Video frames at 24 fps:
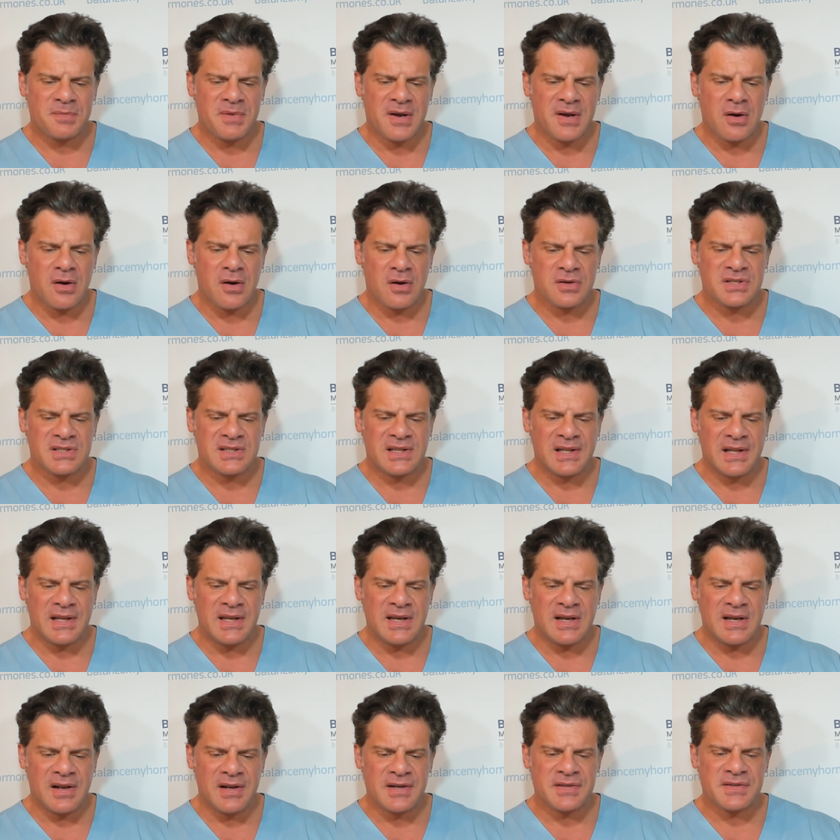because it,
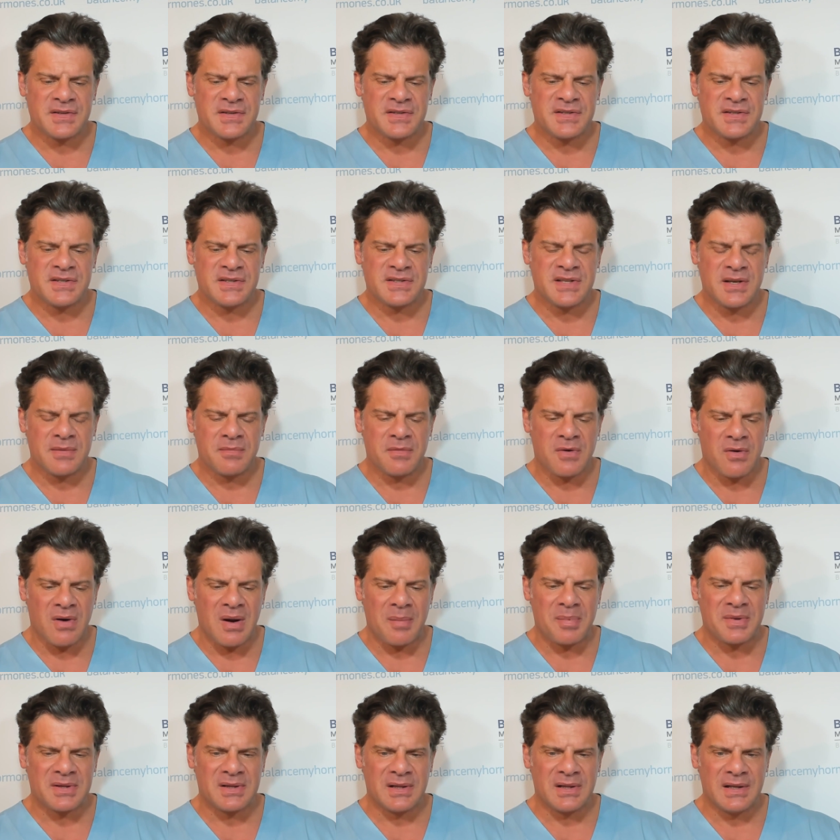it clears the system
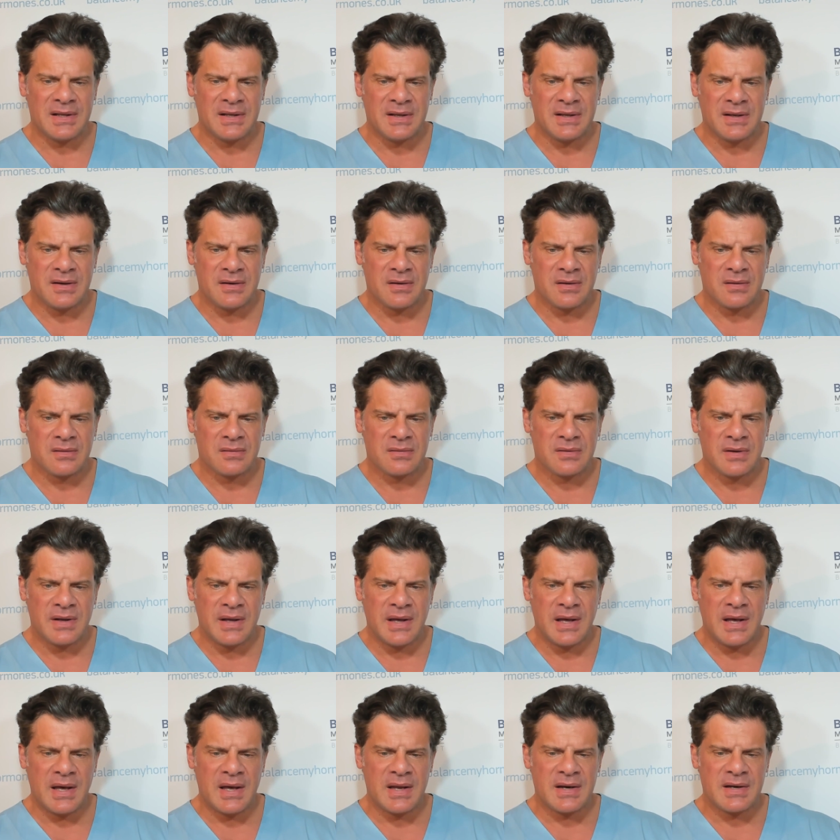rapidly, you know,
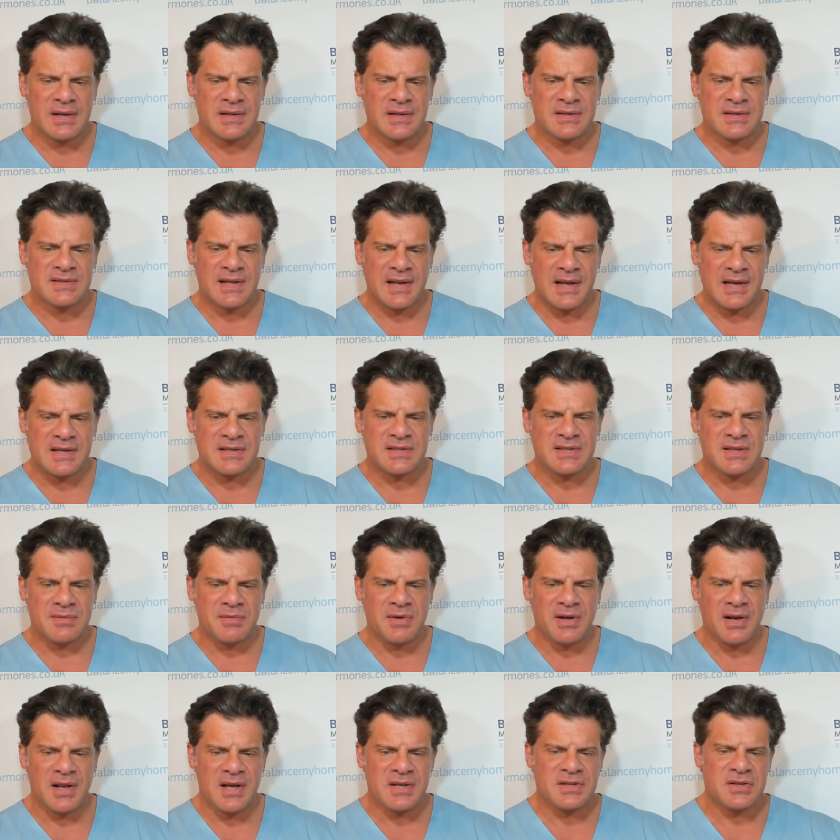and it's less
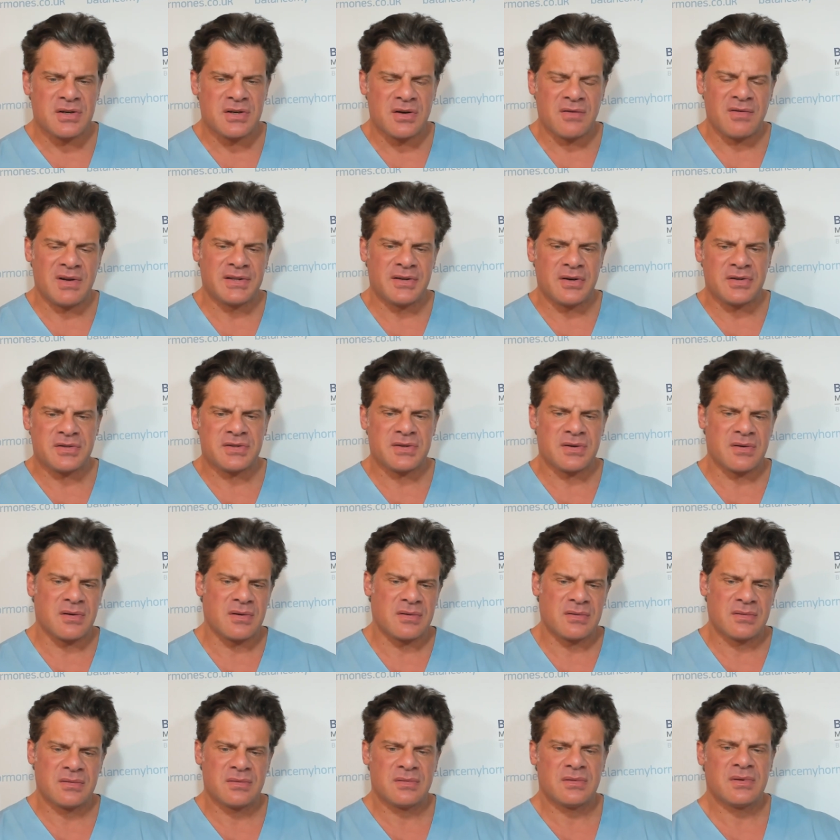stimulation of aldosterone
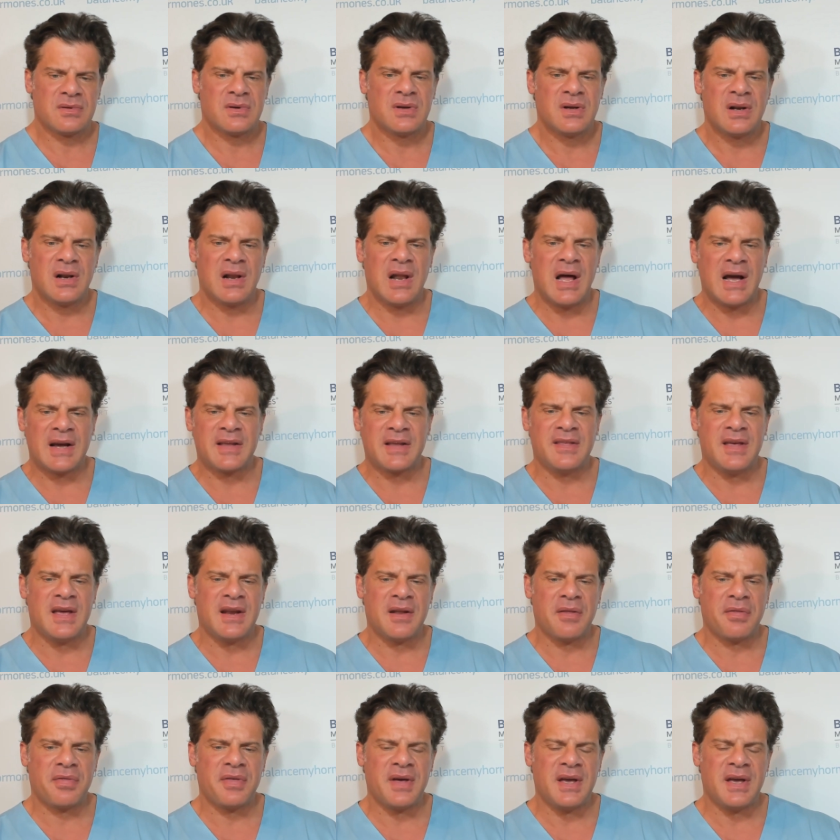like end
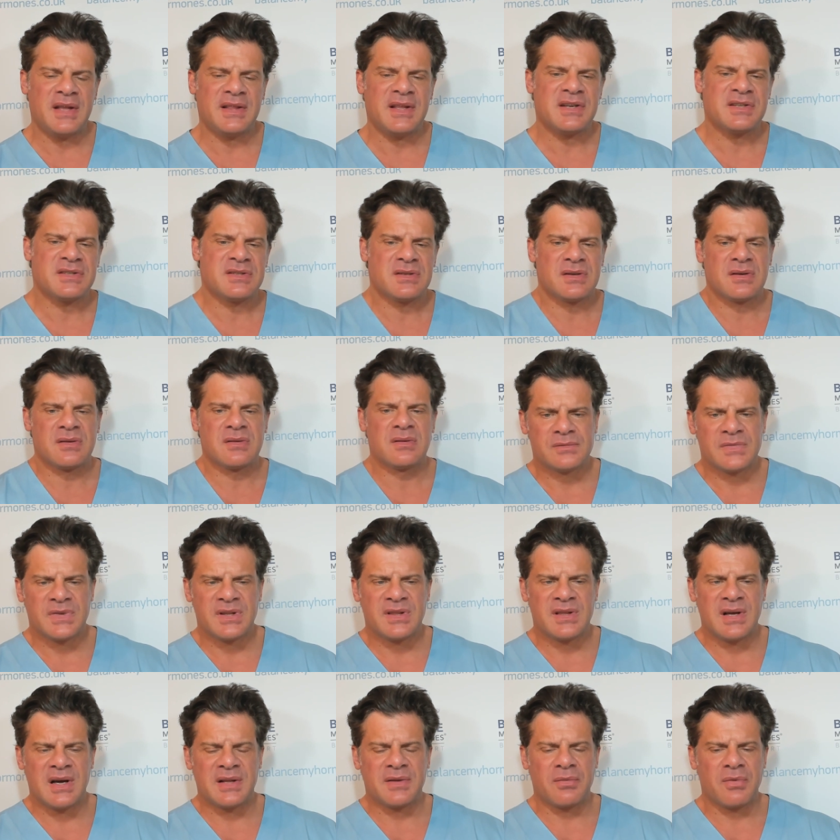of
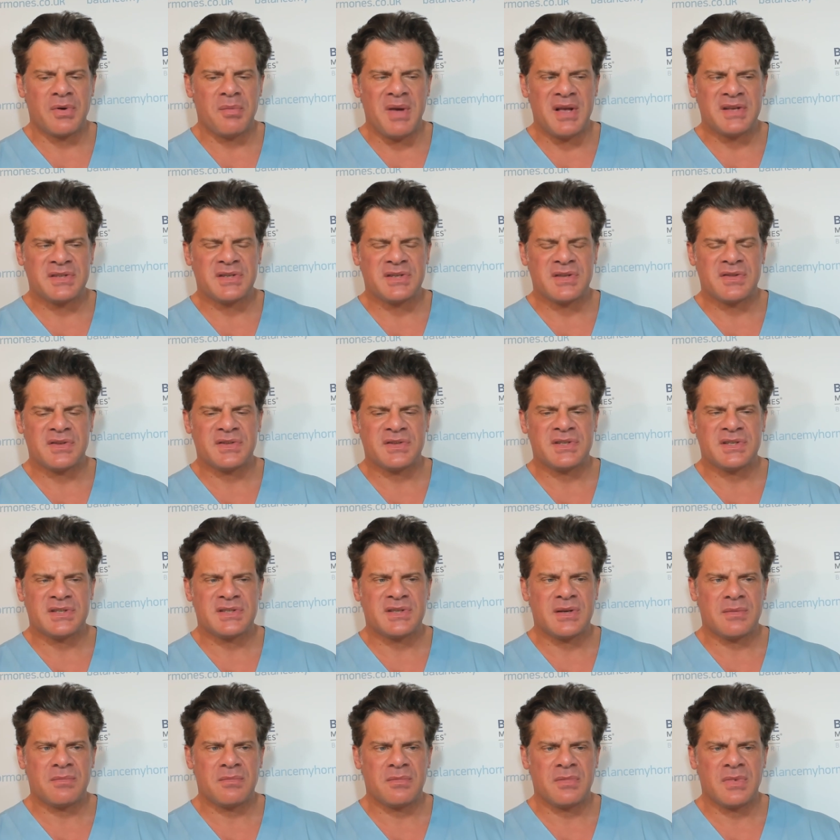that remains in the
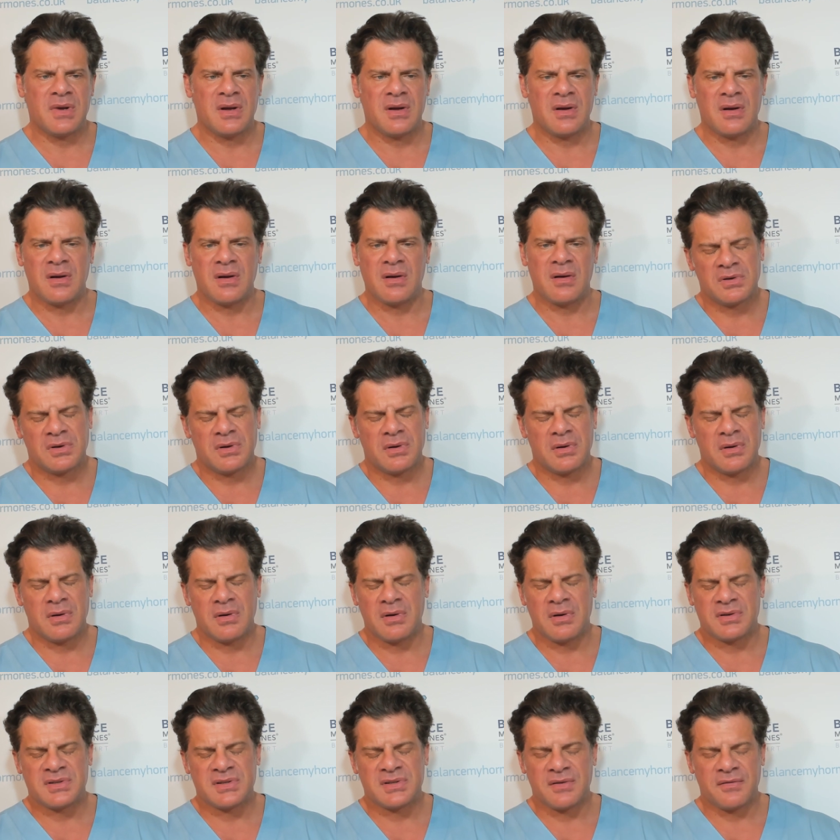system uh,
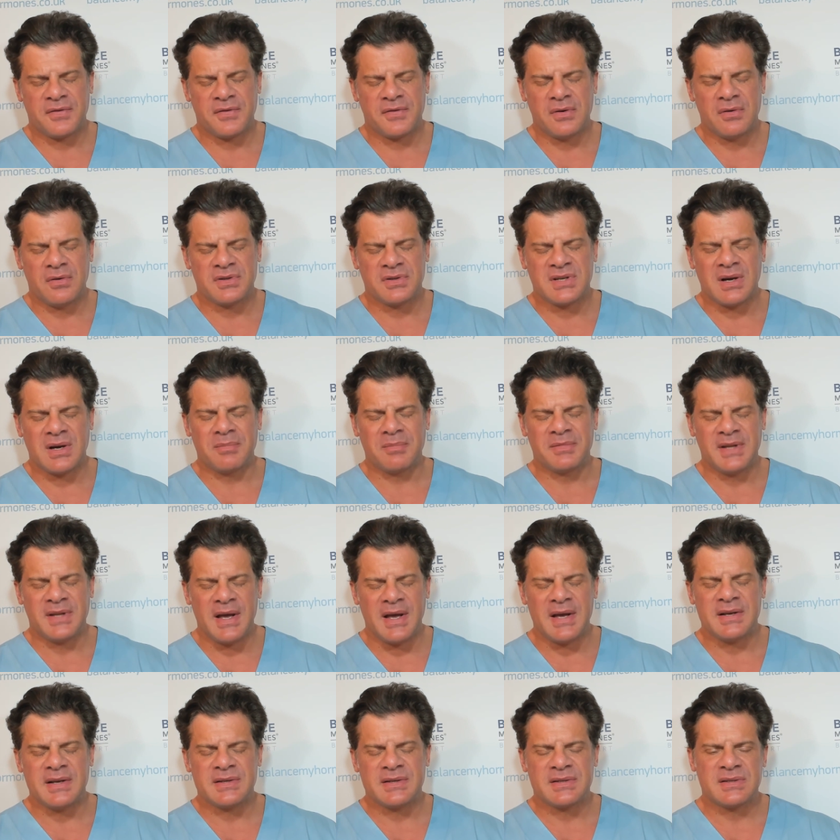uh, some
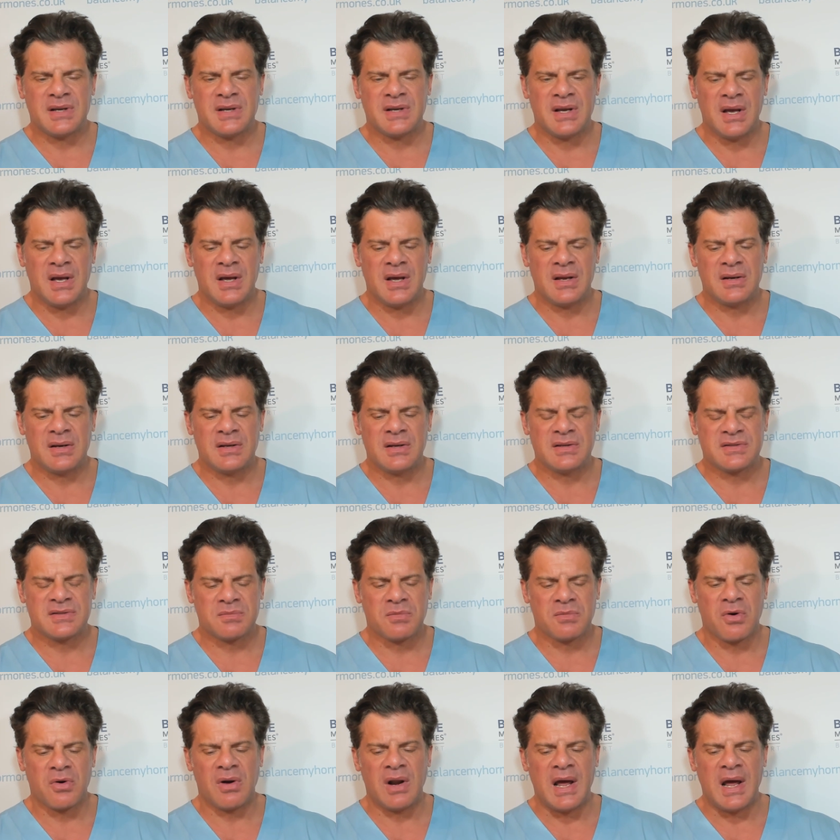days, and it's
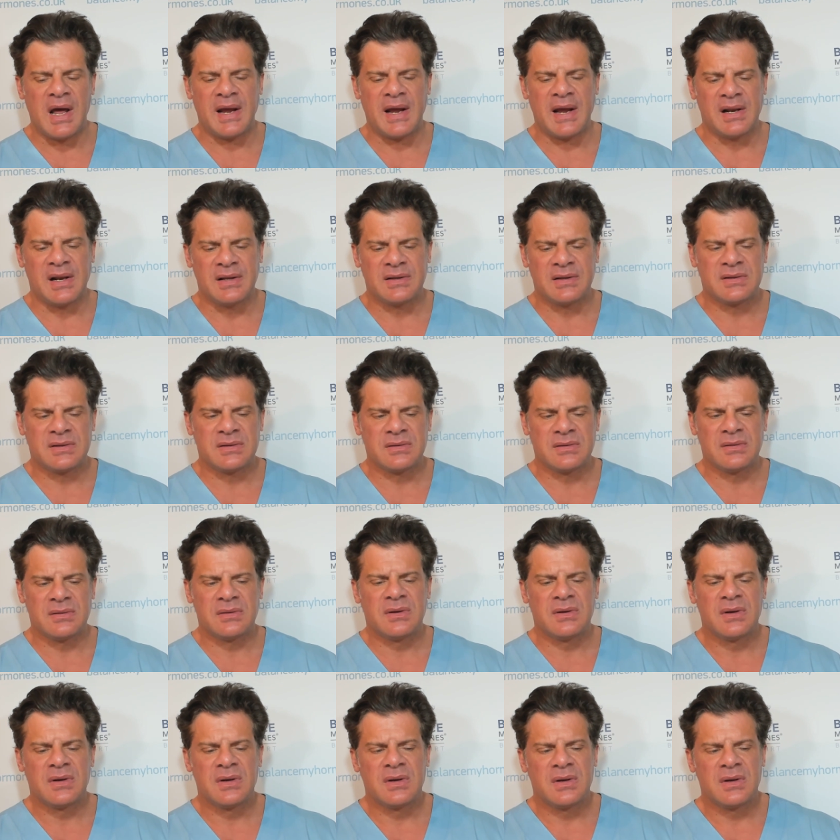more likely to
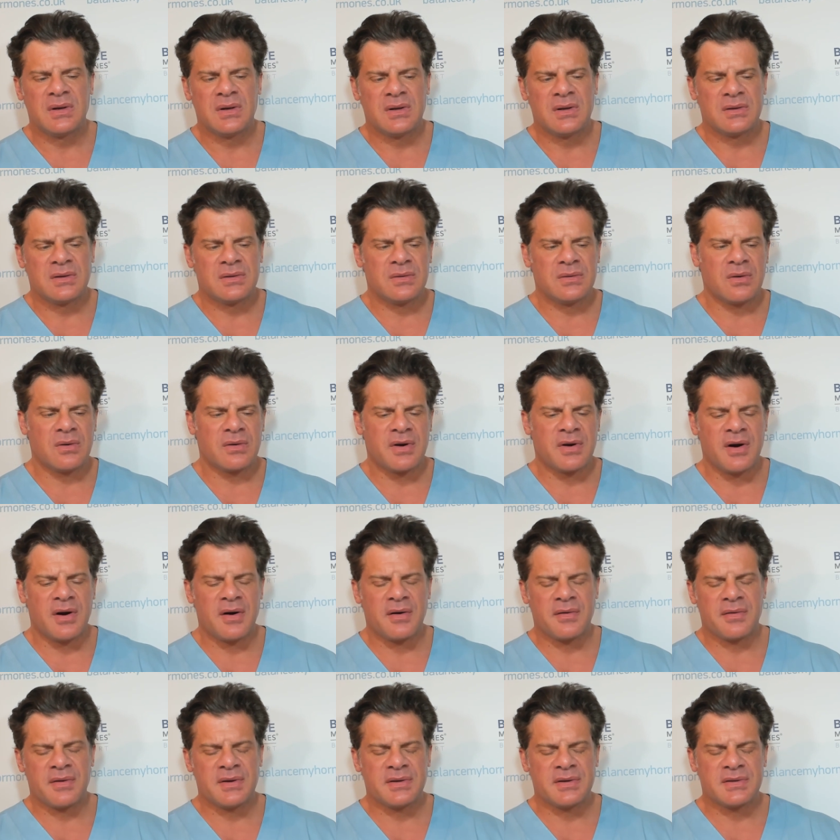to
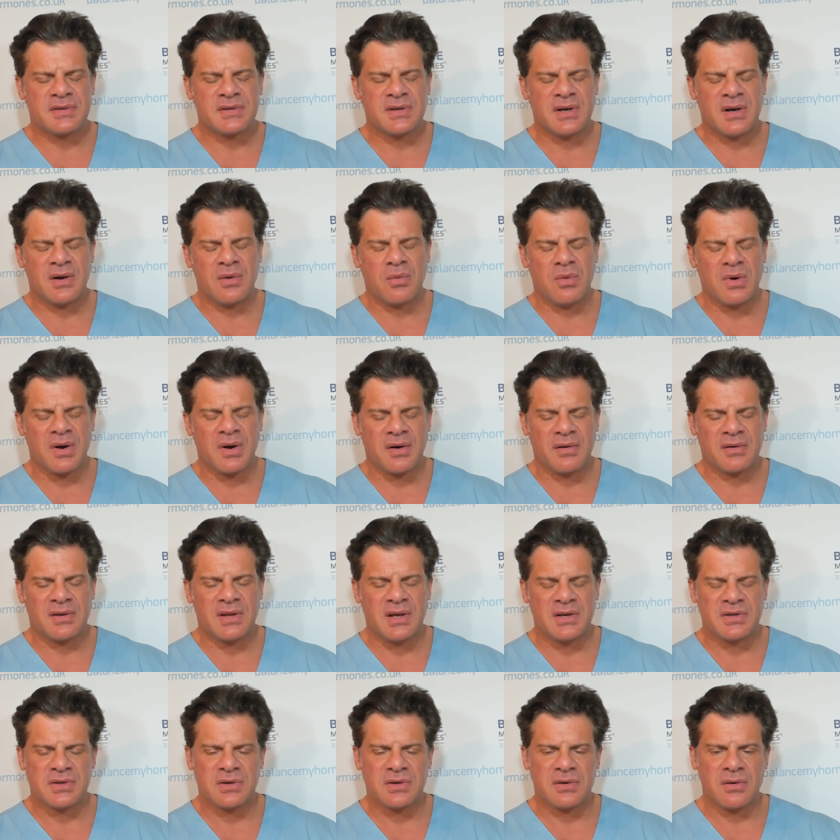occur this uh, water
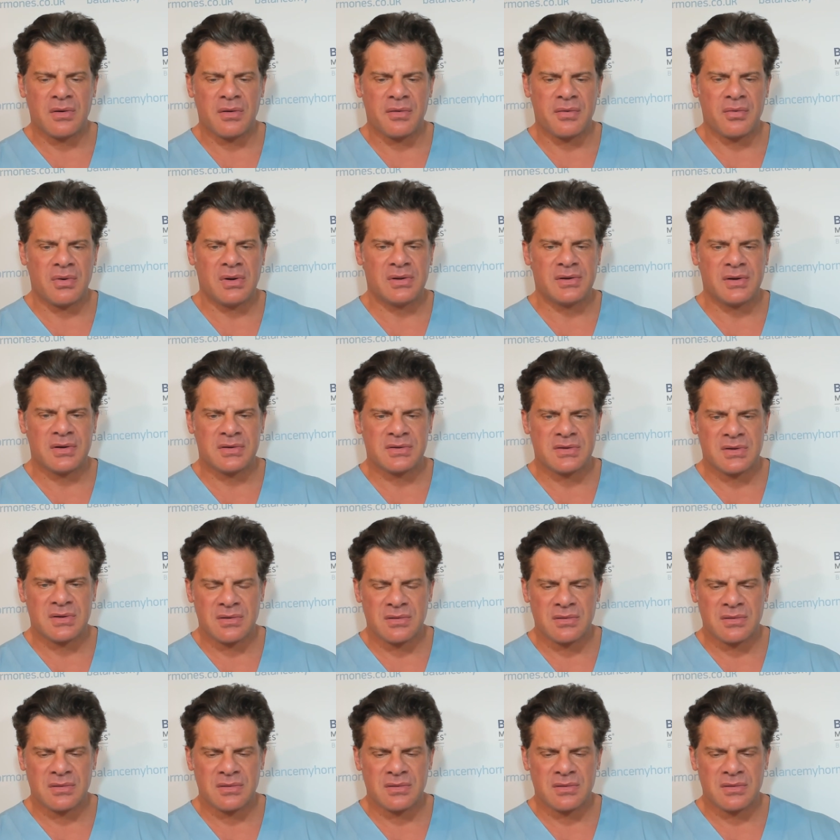retention of aldosterone.